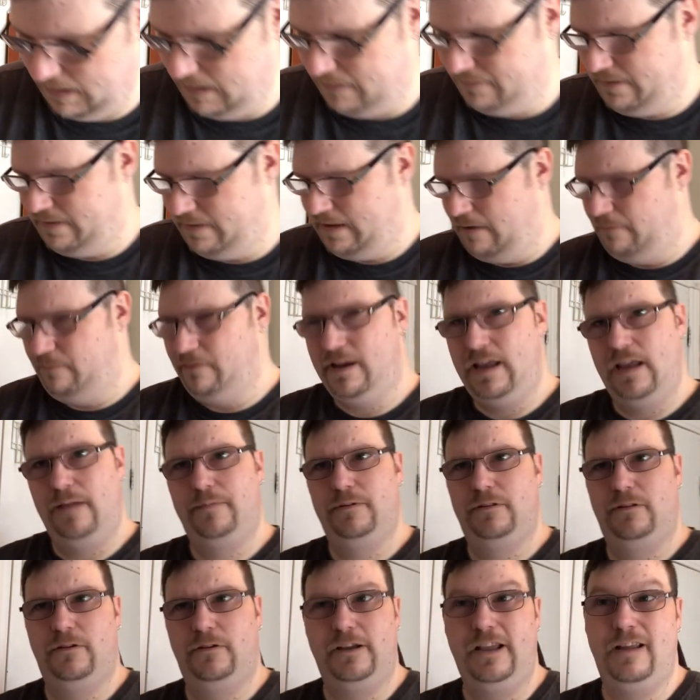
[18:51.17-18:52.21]
and then that will keep
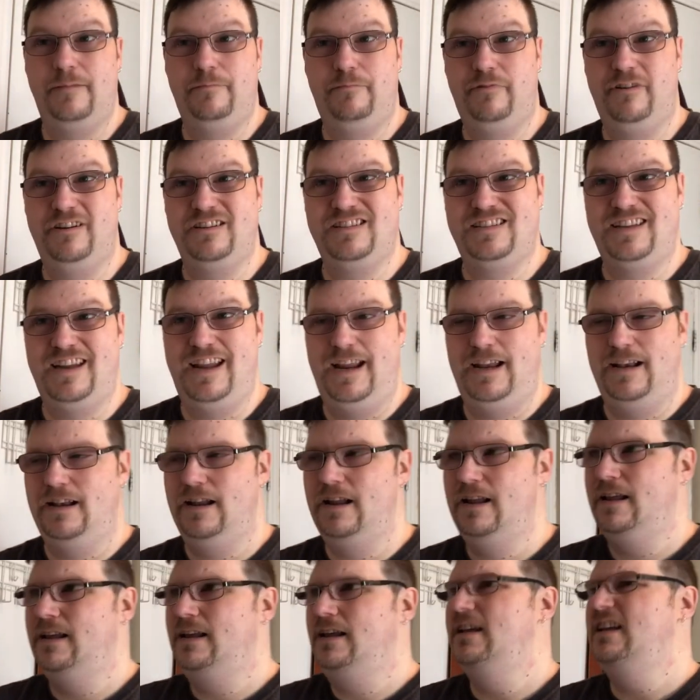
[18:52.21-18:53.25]
it looking
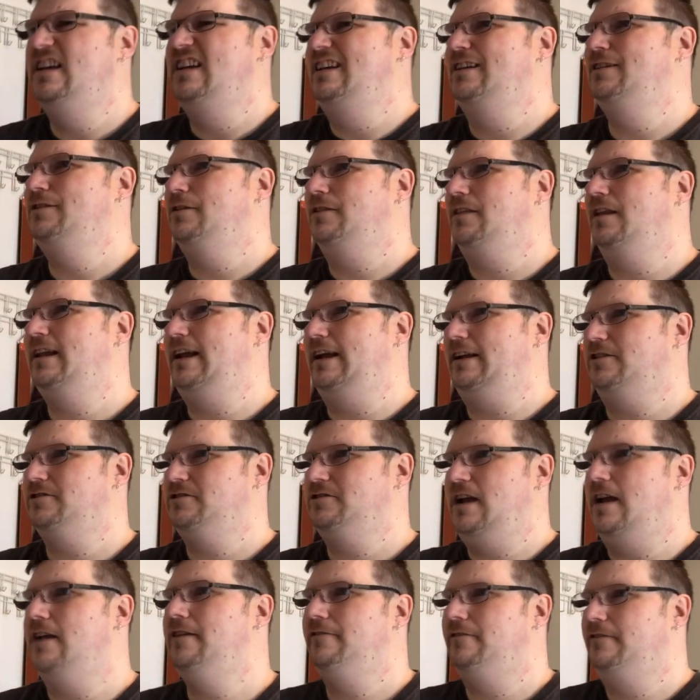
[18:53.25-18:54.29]
pristine until the next
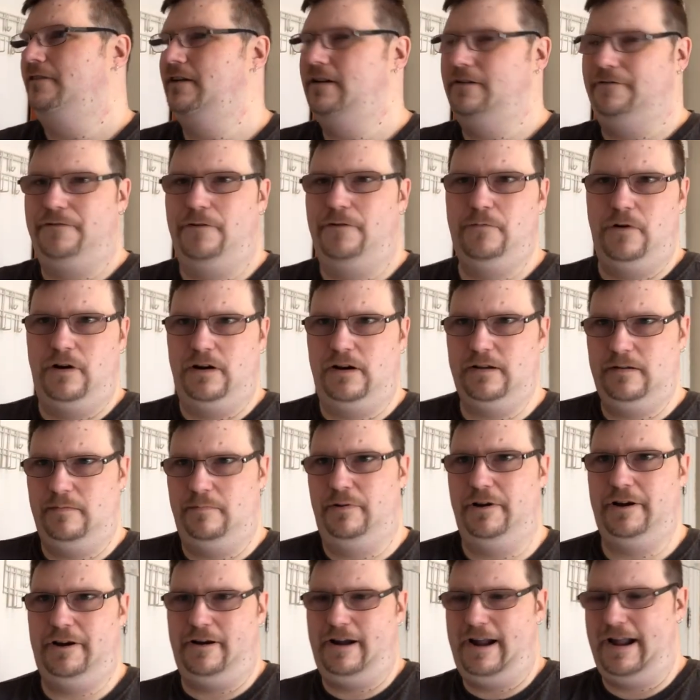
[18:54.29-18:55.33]
shave. And if you want to
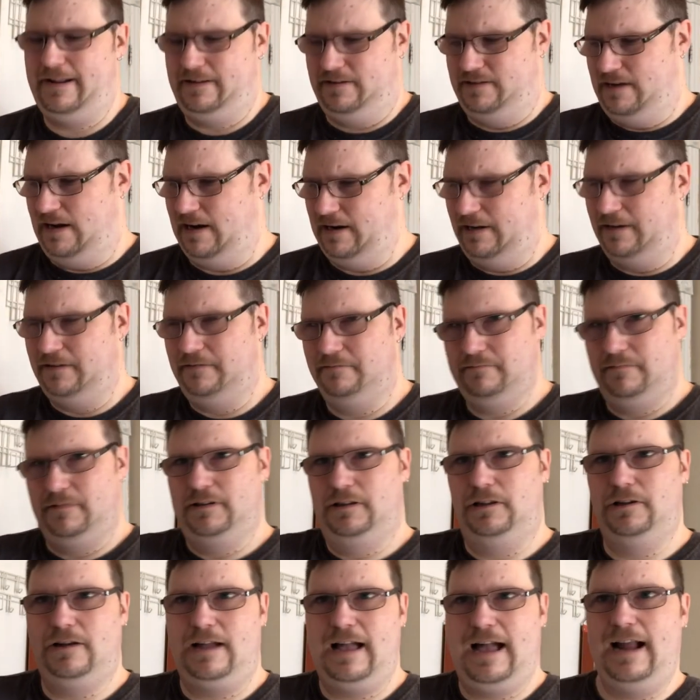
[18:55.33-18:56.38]
put your hands on it and
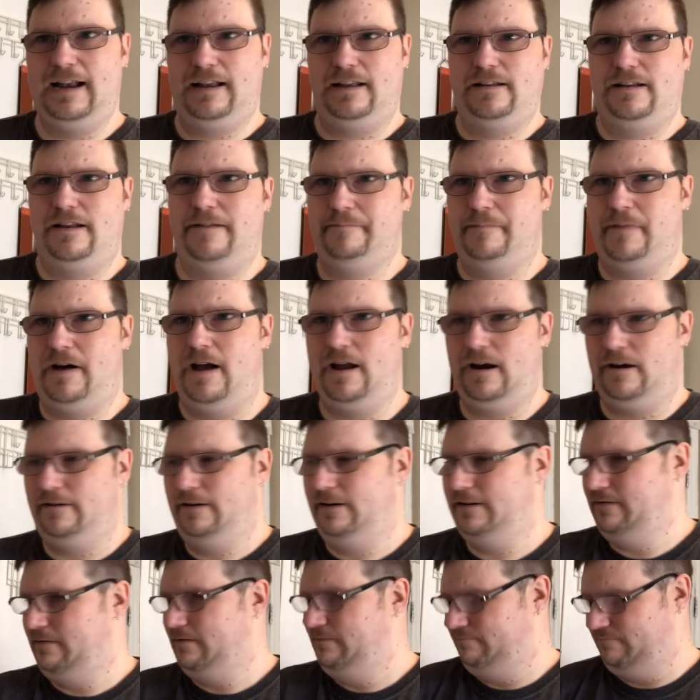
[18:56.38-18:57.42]
look at it and admire
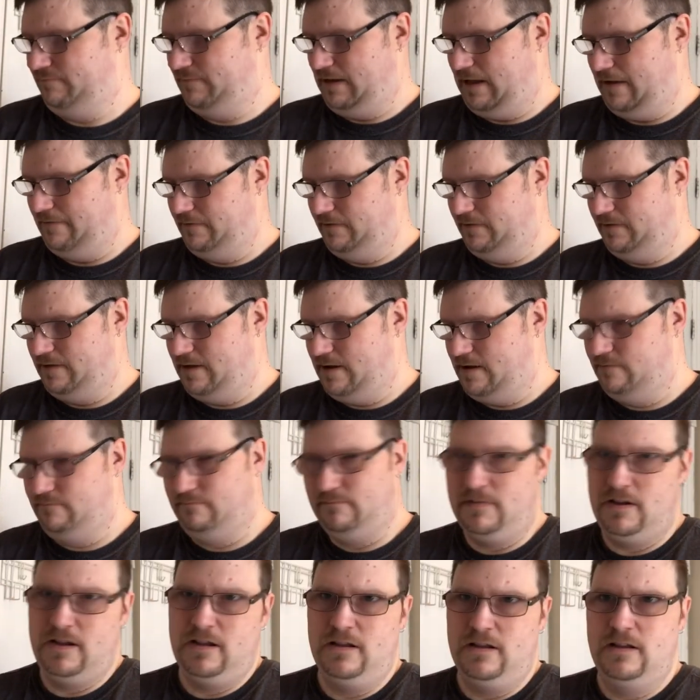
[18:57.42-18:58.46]
it and love it,
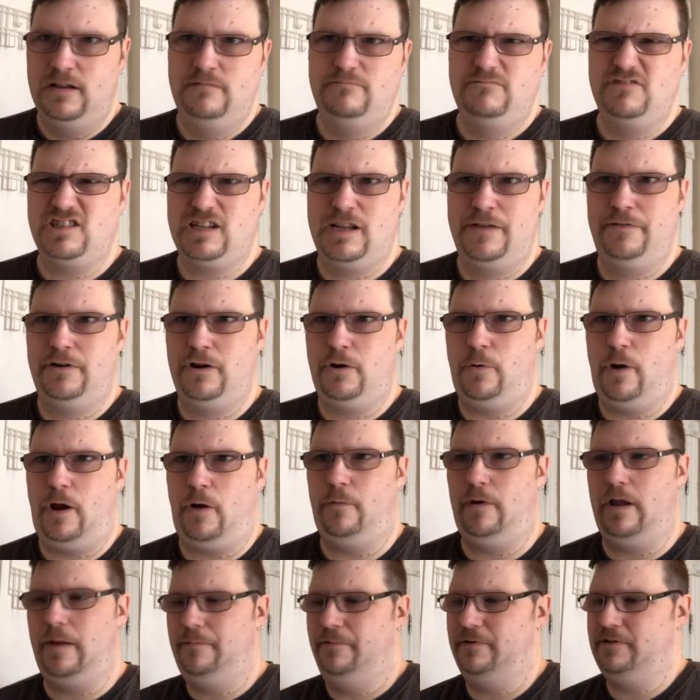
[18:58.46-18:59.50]
then just give it a
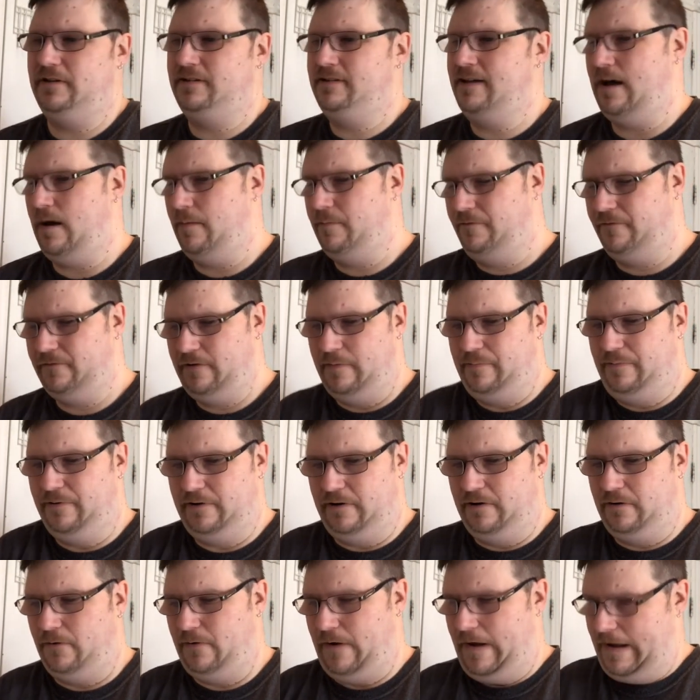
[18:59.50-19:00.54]
quick wipe with a towel before you put
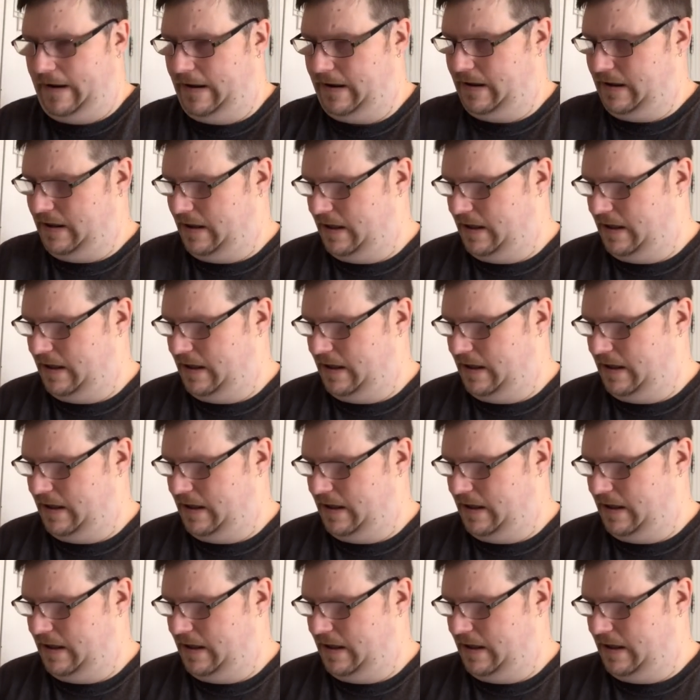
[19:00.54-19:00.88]
it away.